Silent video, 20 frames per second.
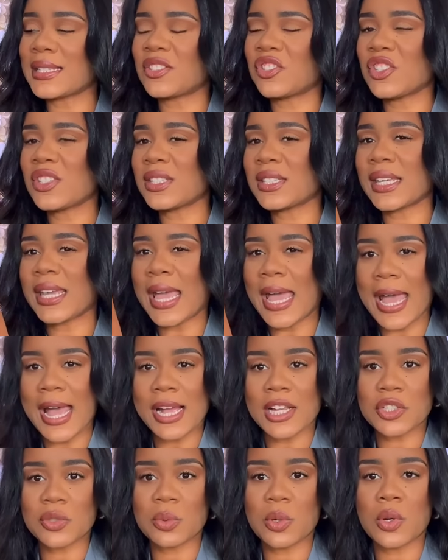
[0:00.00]
just
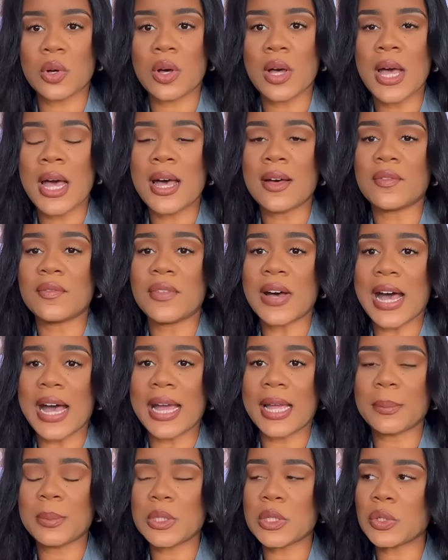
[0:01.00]
casual
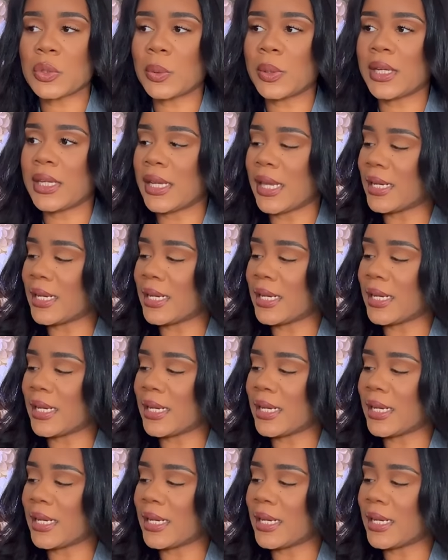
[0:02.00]
vibe to it.